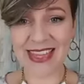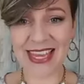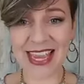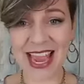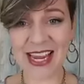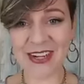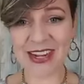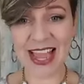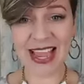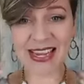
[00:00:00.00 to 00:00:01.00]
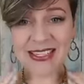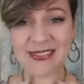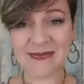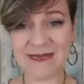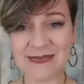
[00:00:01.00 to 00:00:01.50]
Yay or
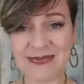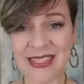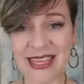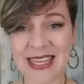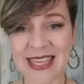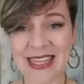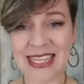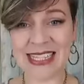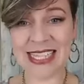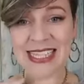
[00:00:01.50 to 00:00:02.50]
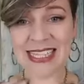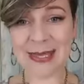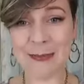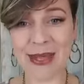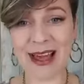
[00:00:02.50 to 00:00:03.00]
nay? This is
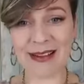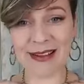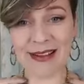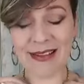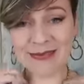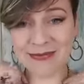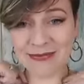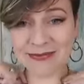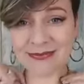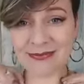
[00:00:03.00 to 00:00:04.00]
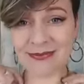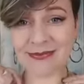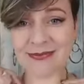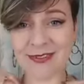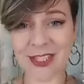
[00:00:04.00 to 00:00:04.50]
the Blanca.
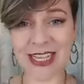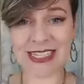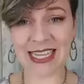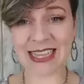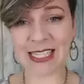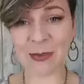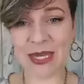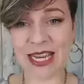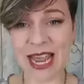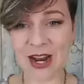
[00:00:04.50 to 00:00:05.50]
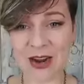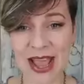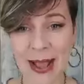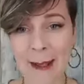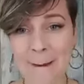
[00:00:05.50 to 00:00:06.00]
Do you guys like this one? Yay or
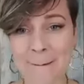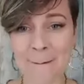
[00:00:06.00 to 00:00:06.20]
nay?